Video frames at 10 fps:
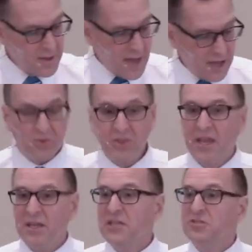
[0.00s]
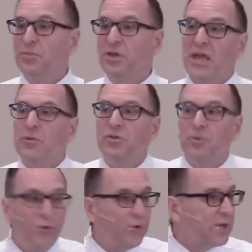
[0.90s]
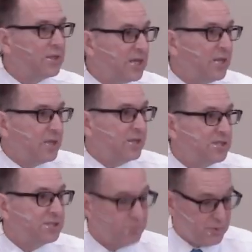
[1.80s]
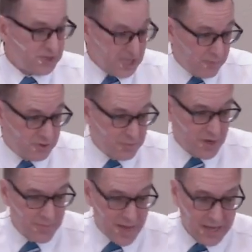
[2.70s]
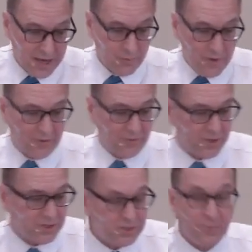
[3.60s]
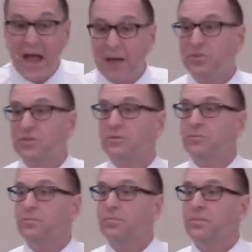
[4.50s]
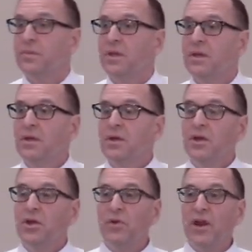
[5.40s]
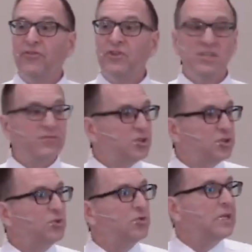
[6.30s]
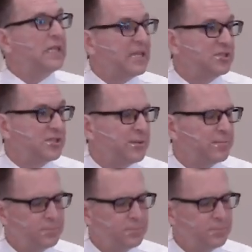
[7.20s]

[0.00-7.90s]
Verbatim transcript: I don't think I need to belabor the point that he is or seems to be making a reference to baptism in the reference of a true cleansing.